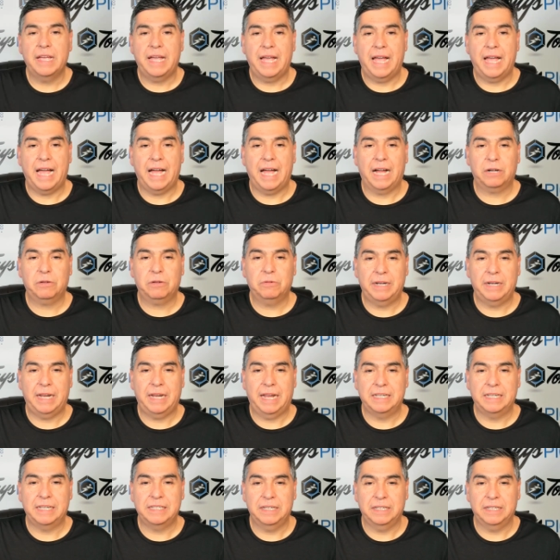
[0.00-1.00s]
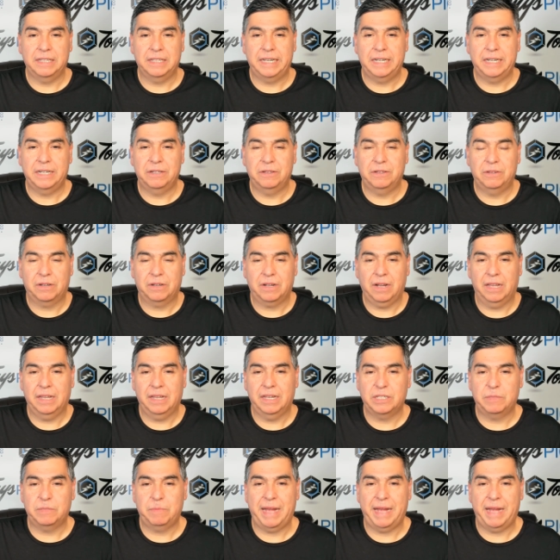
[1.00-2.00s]
Akron and Toledo
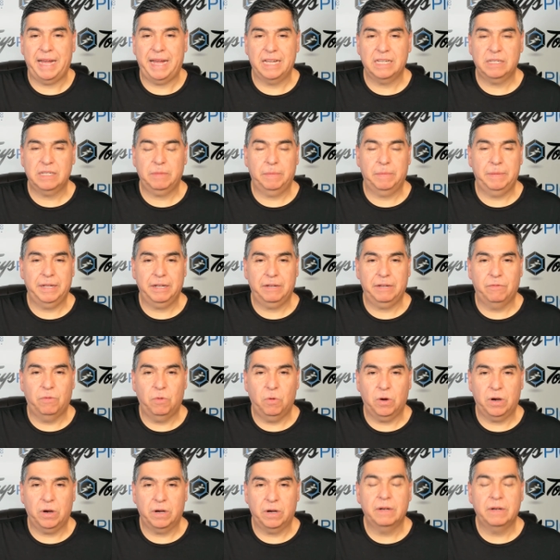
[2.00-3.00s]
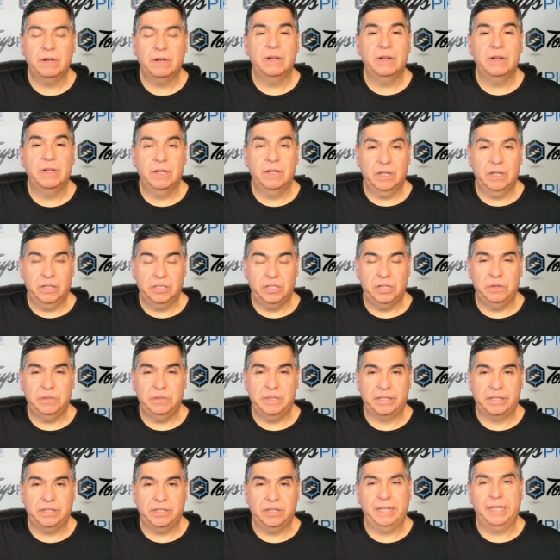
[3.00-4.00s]
college basketball pick for
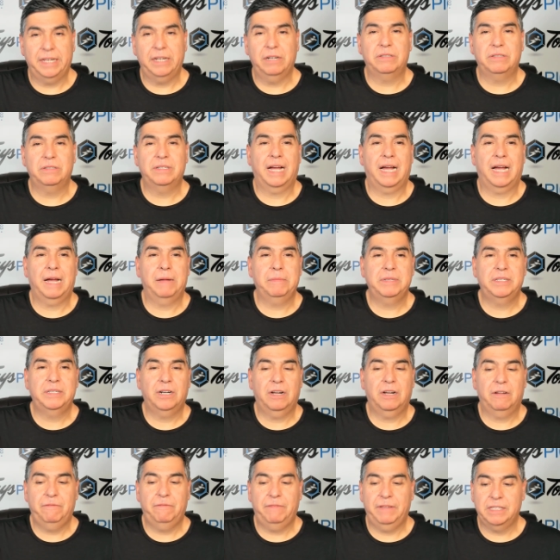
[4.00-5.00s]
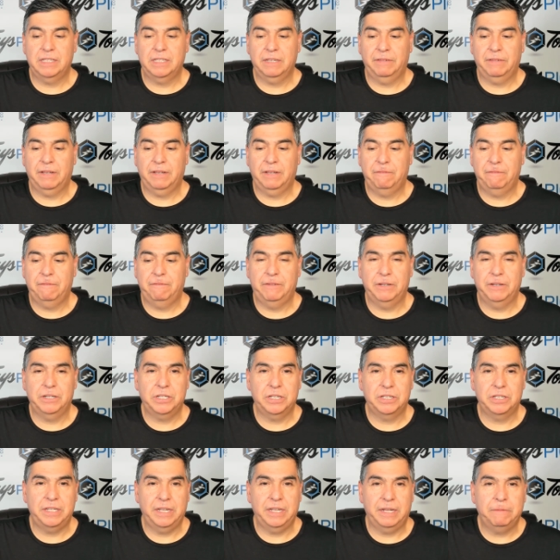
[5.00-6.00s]
Tuesday. Toledo tops in offensive
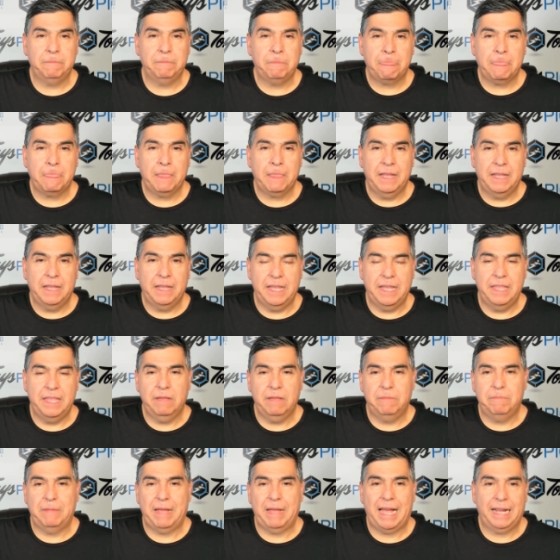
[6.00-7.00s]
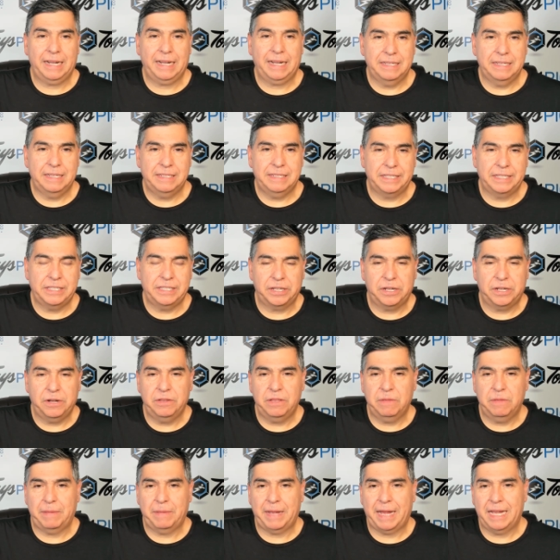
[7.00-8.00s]
efficiency in the MAC as they
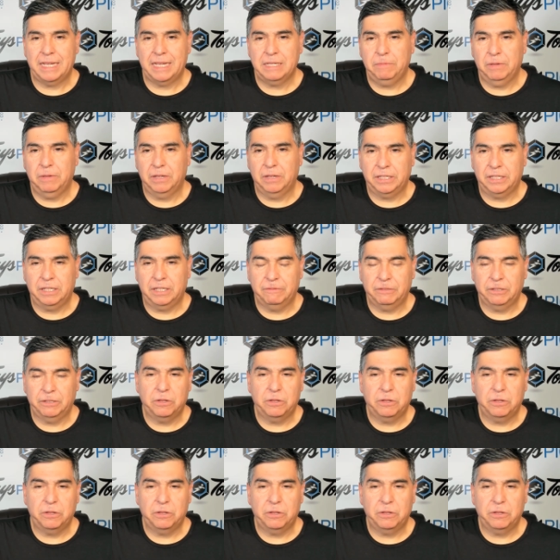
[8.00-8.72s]
secure the basketball and convert